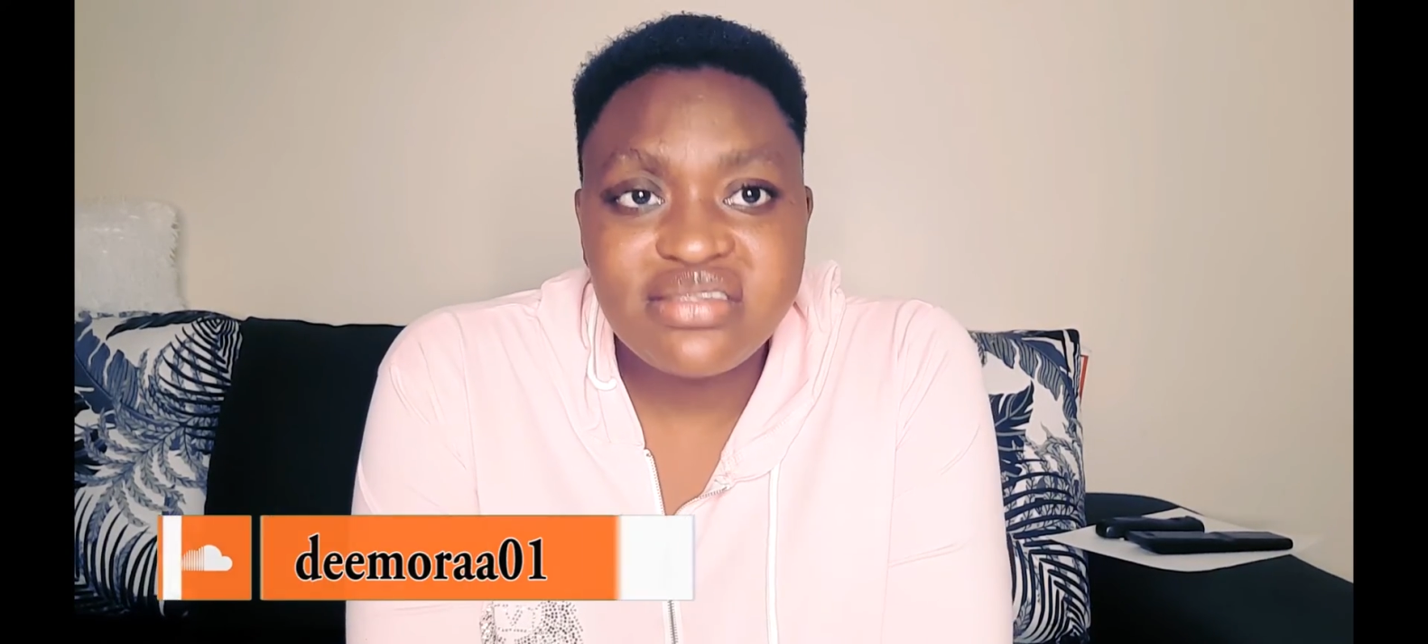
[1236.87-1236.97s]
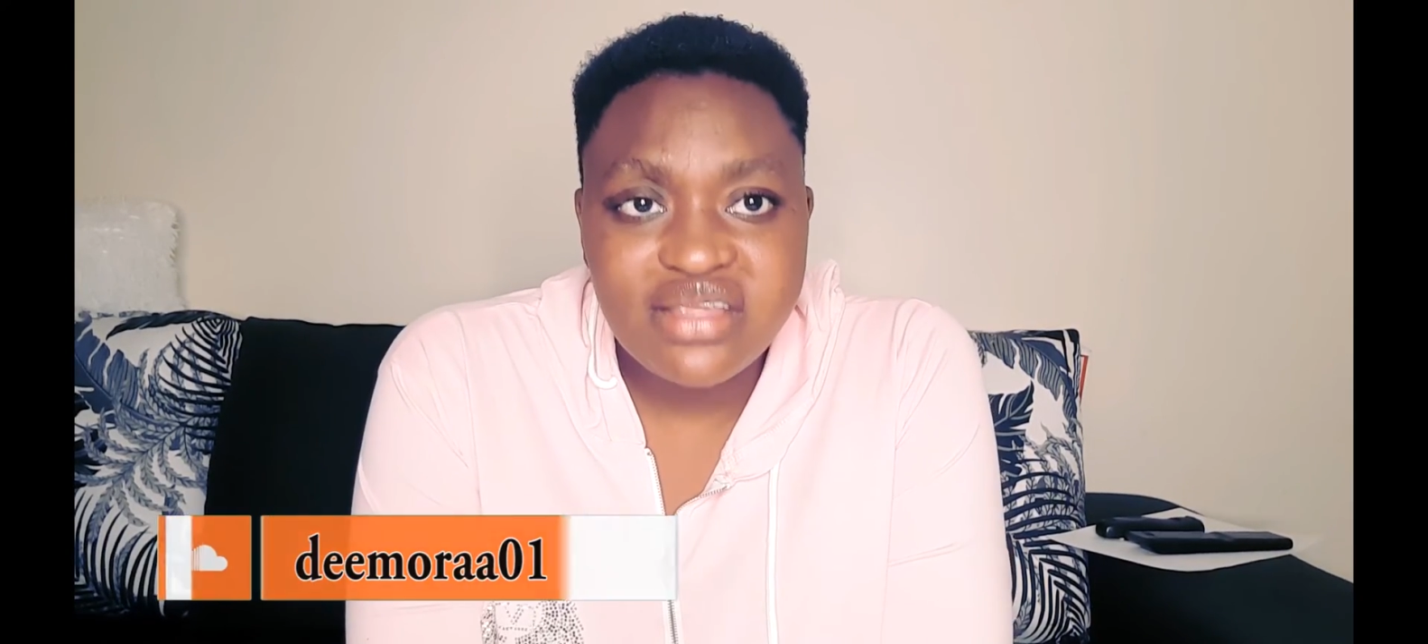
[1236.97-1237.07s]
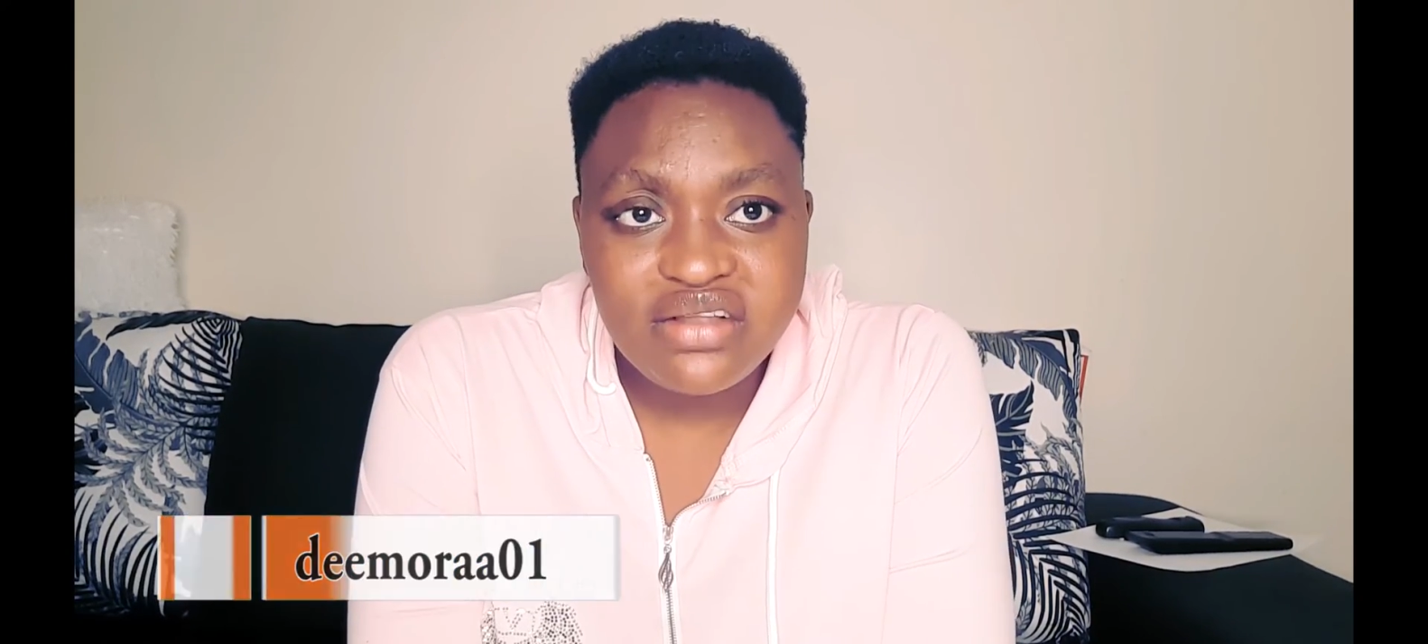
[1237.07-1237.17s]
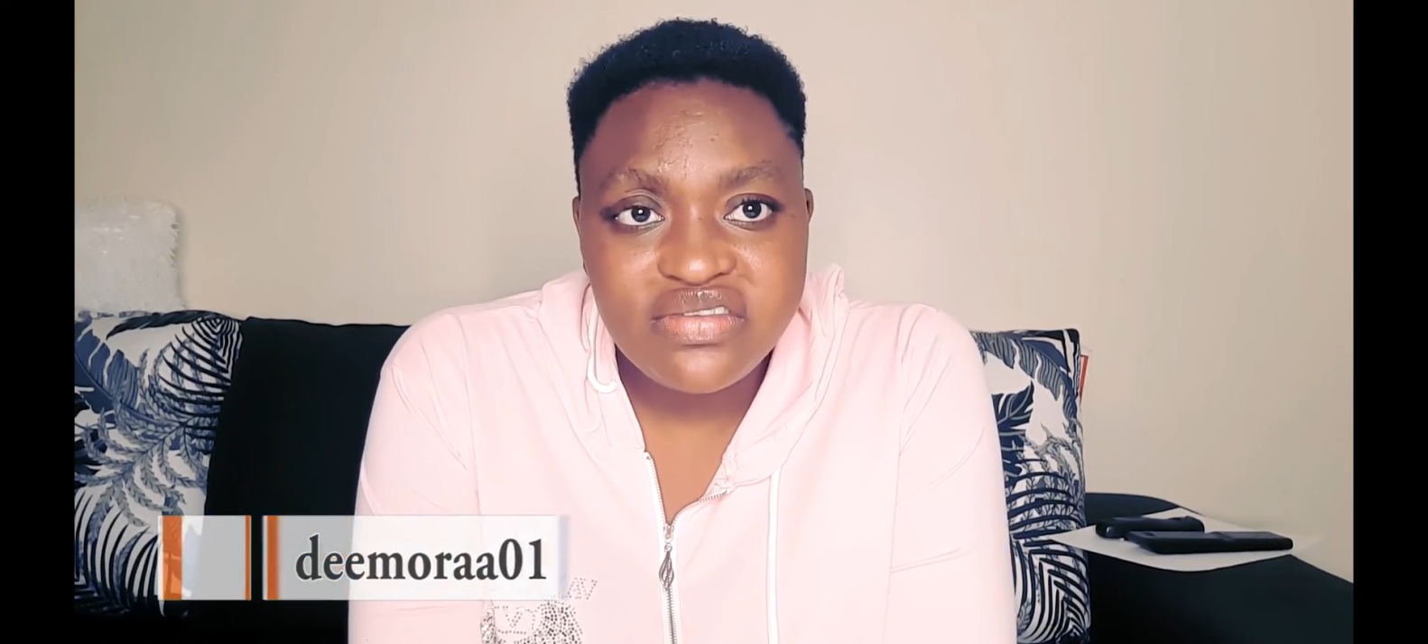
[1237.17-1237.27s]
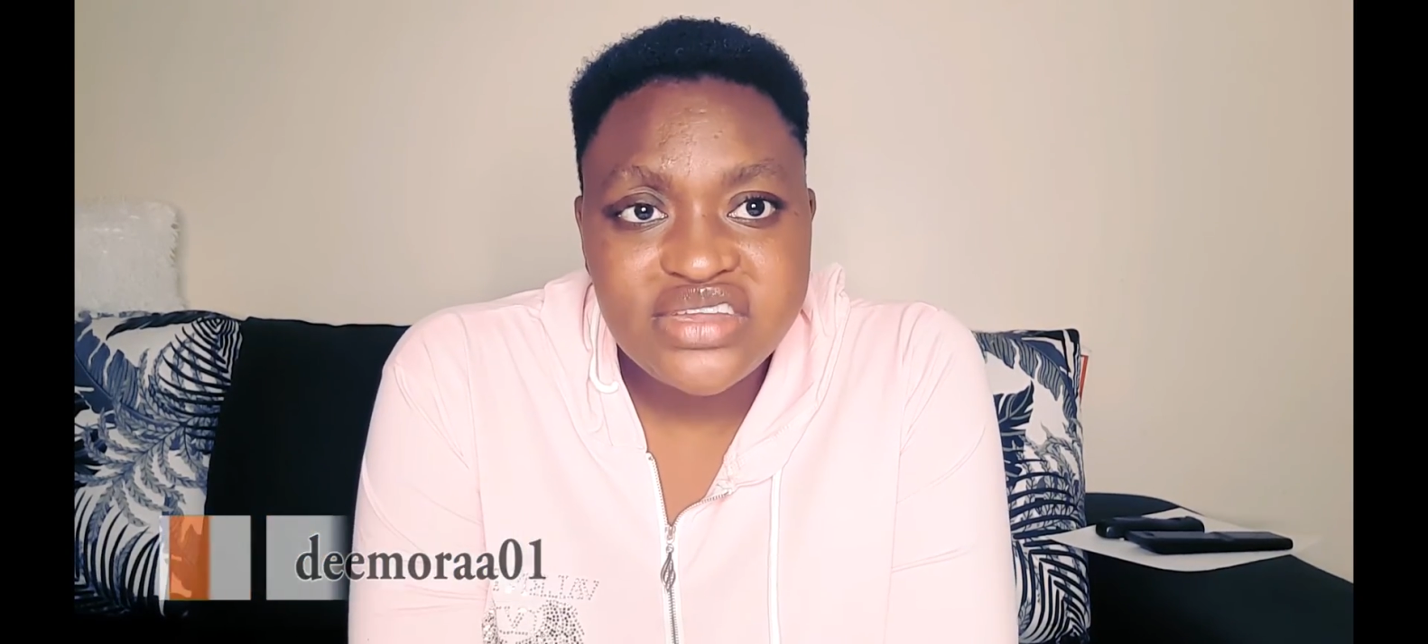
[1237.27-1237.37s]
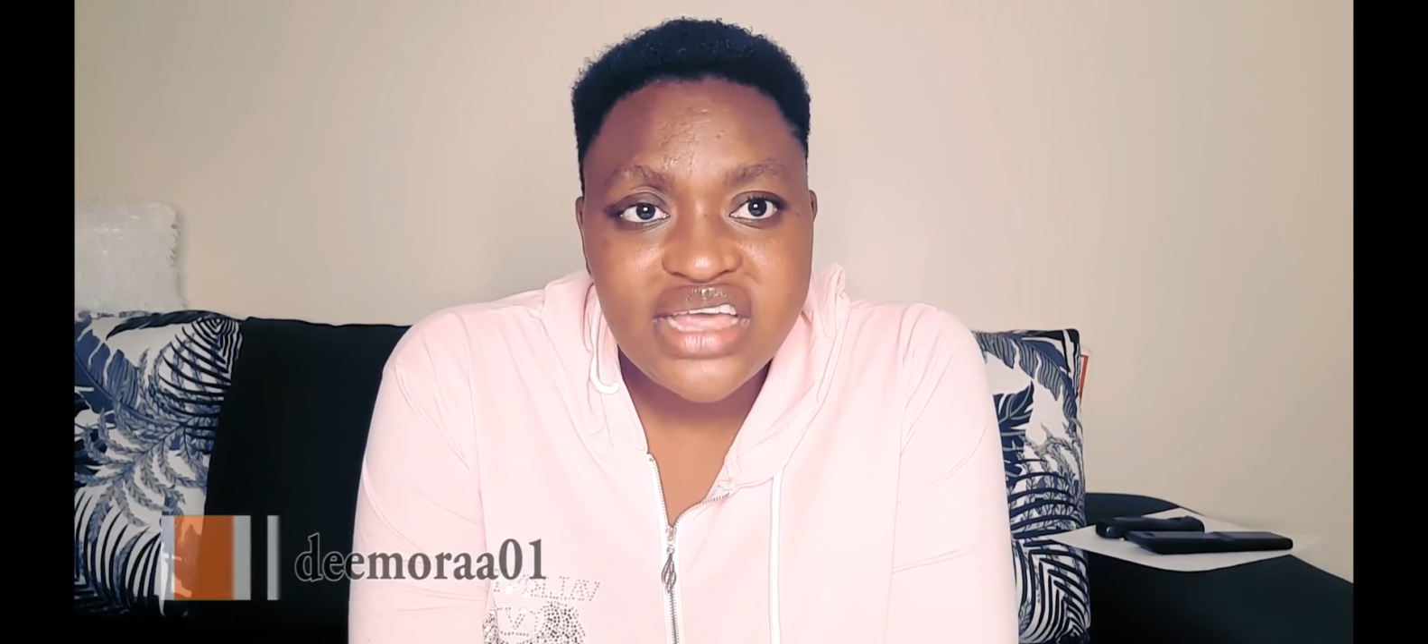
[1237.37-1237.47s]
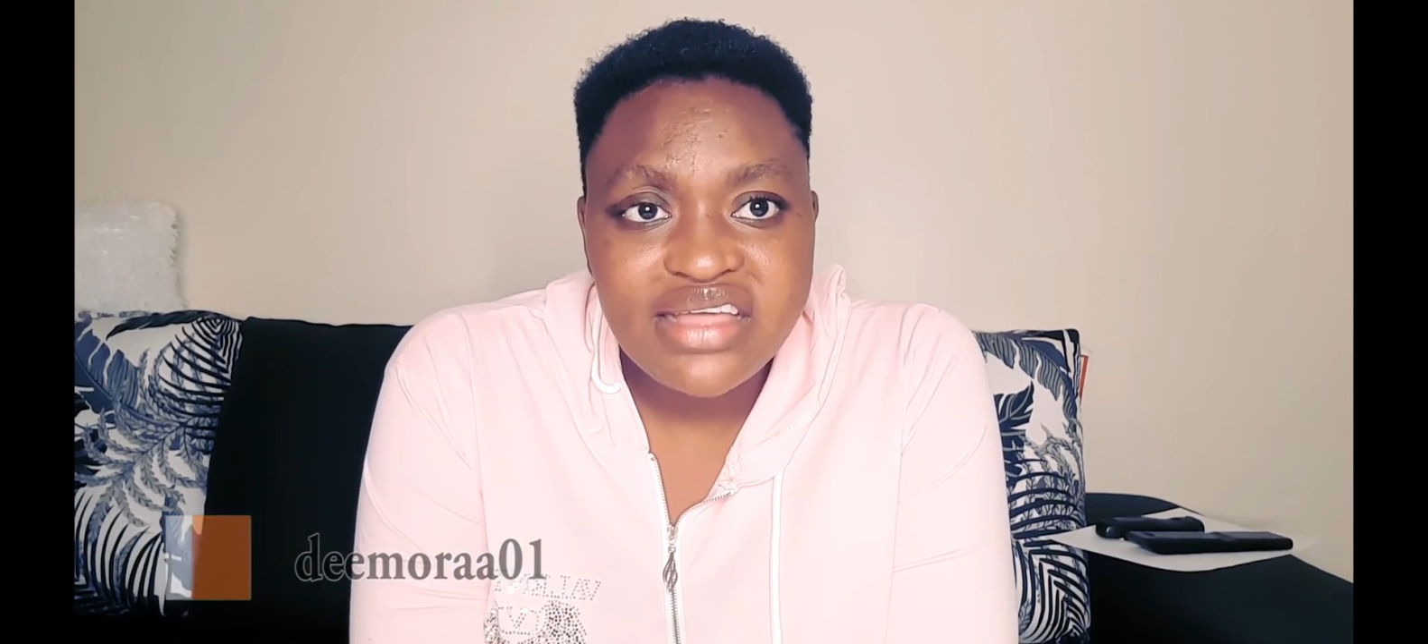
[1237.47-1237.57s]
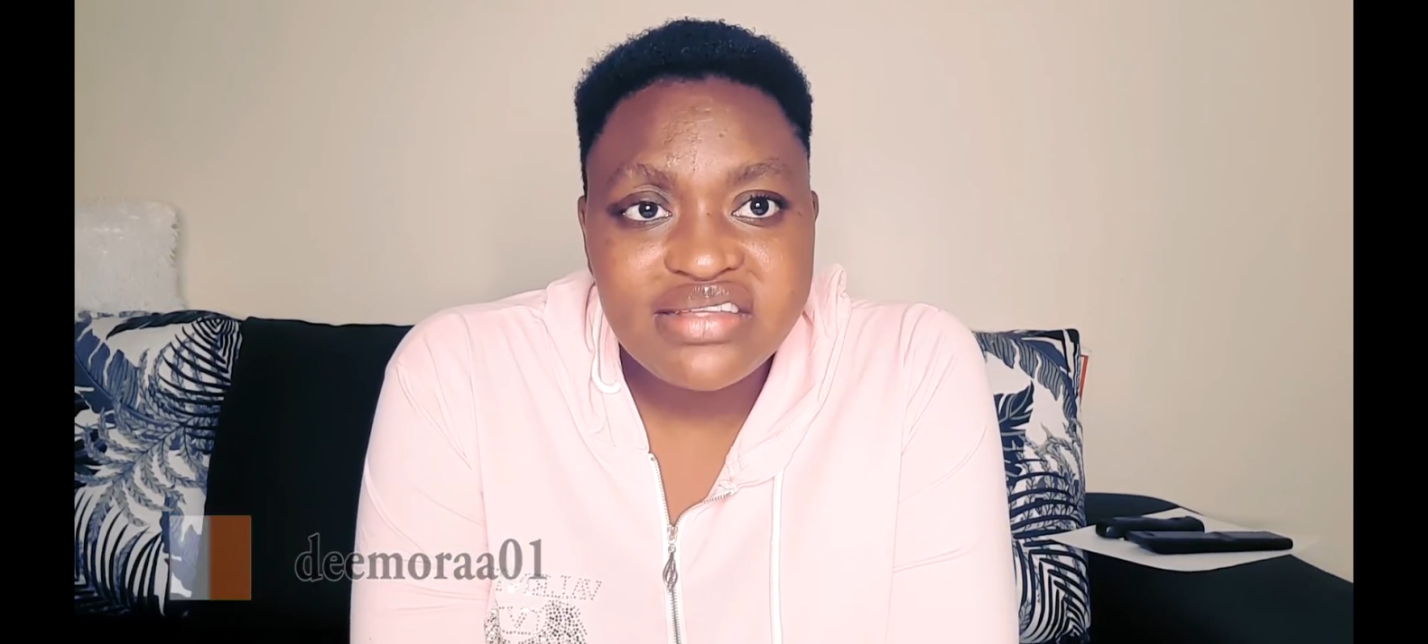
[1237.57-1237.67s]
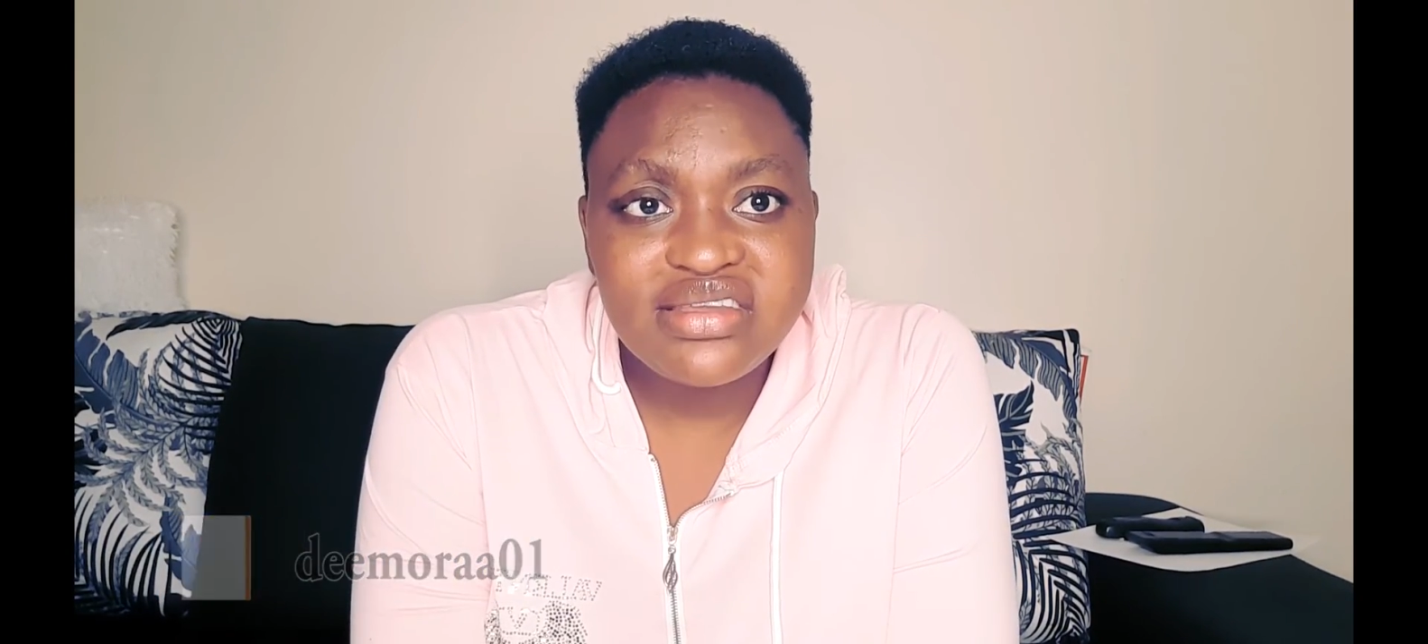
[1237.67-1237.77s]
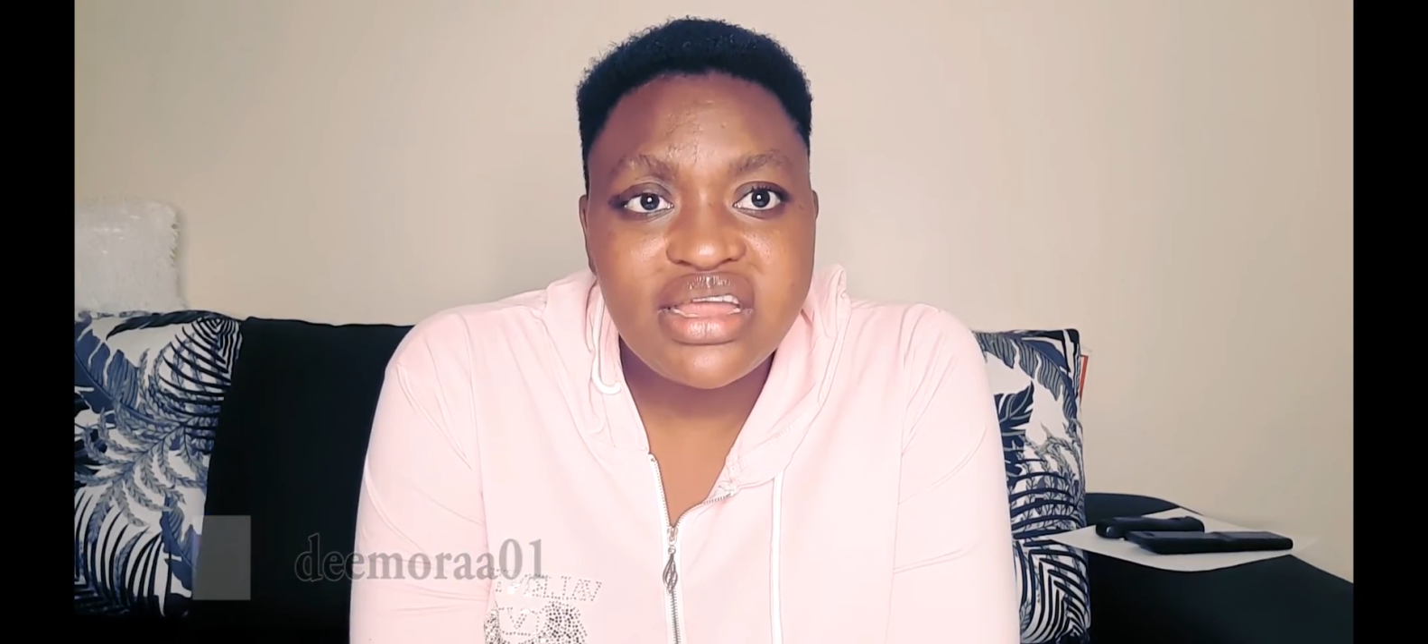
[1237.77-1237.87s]

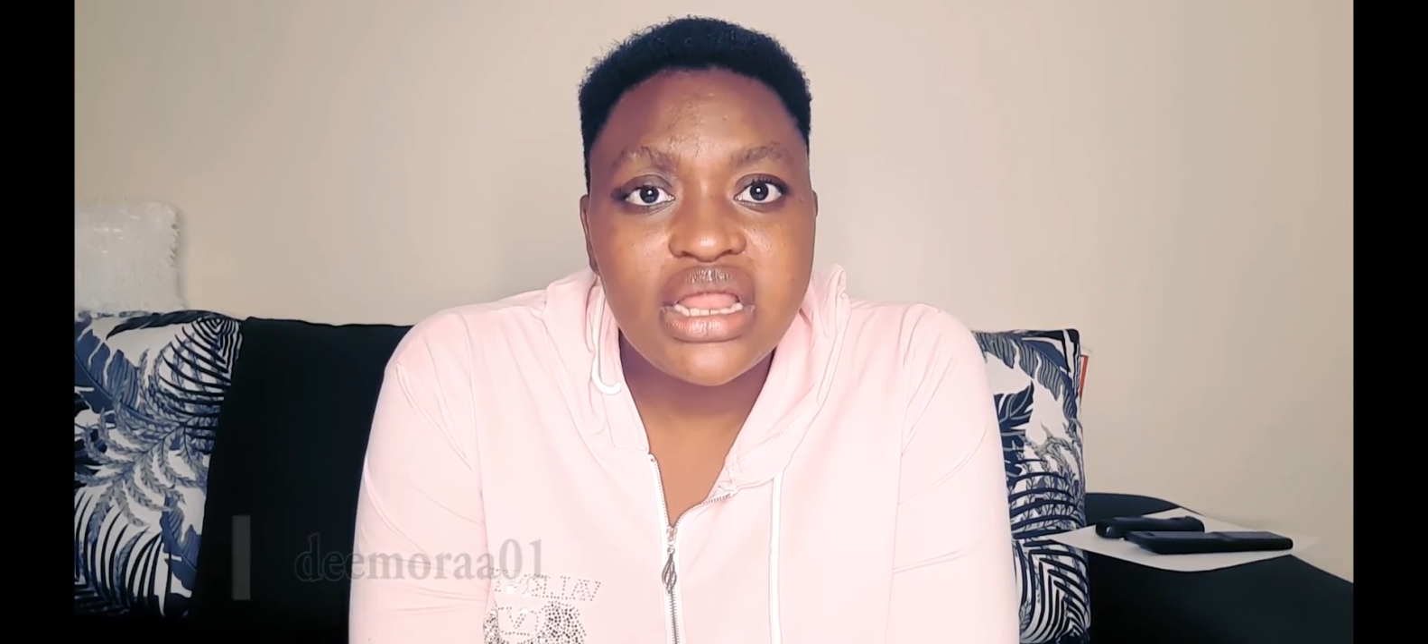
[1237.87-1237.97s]
self-test